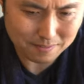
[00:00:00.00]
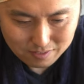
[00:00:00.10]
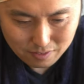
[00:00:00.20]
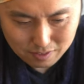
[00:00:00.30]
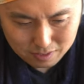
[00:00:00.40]
it's
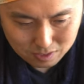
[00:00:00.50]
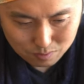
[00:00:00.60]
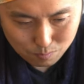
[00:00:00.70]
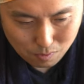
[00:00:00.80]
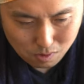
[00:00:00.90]
very
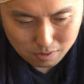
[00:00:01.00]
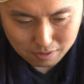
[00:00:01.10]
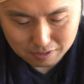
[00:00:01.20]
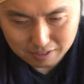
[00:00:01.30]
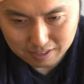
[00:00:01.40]

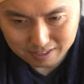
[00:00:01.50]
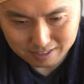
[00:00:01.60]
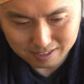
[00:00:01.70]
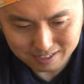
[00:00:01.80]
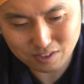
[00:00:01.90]
small
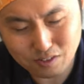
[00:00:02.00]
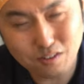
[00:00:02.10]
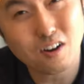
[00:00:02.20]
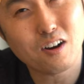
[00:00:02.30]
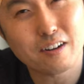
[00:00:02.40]
and too
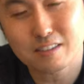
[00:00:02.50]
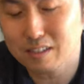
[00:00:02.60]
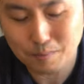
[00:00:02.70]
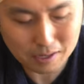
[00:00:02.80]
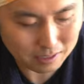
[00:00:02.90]
hard, so
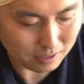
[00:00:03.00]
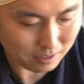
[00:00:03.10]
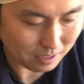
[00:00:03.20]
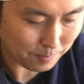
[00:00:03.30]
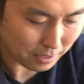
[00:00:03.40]
I'm not
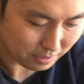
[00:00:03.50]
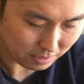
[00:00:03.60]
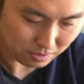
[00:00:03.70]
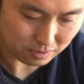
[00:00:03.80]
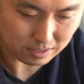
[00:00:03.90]
gonna, I'm not gonna use